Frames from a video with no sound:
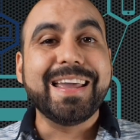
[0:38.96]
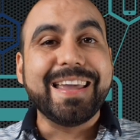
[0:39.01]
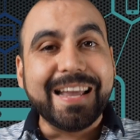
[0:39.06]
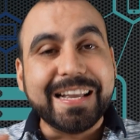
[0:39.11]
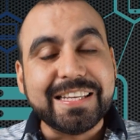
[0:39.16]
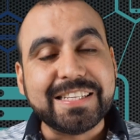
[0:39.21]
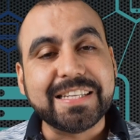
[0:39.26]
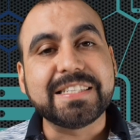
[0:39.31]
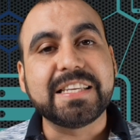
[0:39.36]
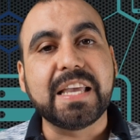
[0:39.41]

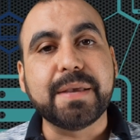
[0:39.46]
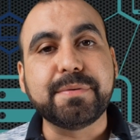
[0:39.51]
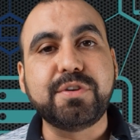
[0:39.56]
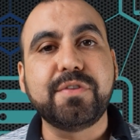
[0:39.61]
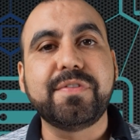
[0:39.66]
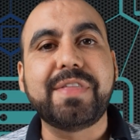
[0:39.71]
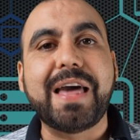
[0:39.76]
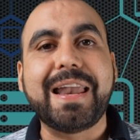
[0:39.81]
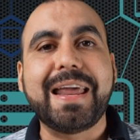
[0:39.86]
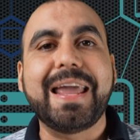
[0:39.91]
it just gives
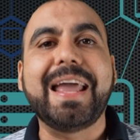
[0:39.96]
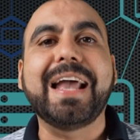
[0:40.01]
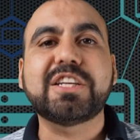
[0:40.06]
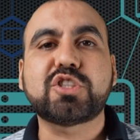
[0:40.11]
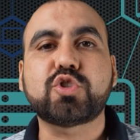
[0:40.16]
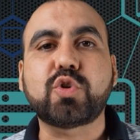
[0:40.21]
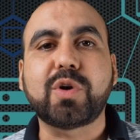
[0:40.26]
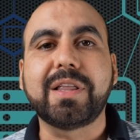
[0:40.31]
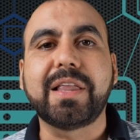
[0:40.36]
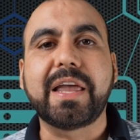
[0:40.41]
you that
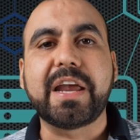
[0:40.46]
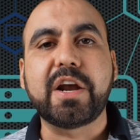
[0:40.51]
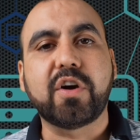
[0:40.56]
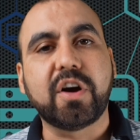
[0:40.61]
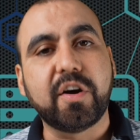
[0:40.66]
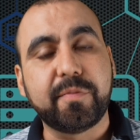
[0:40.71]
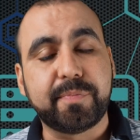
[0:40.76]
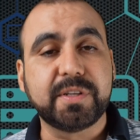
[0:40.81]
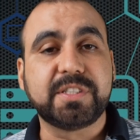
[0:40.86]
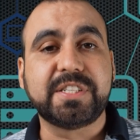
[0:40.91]
extra layer
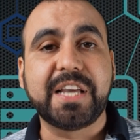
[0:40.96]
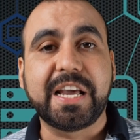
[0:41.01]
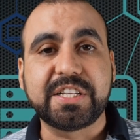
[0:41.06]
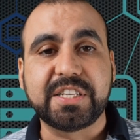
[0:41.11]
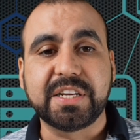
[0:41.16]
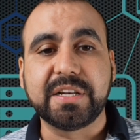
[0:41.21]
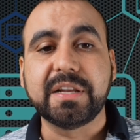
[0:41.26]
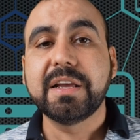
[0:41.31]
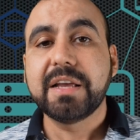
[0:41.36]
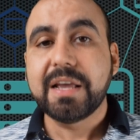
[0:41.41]
of
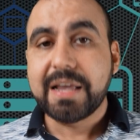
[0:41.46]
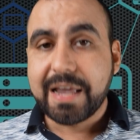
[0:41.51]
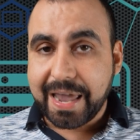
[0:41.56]
protection.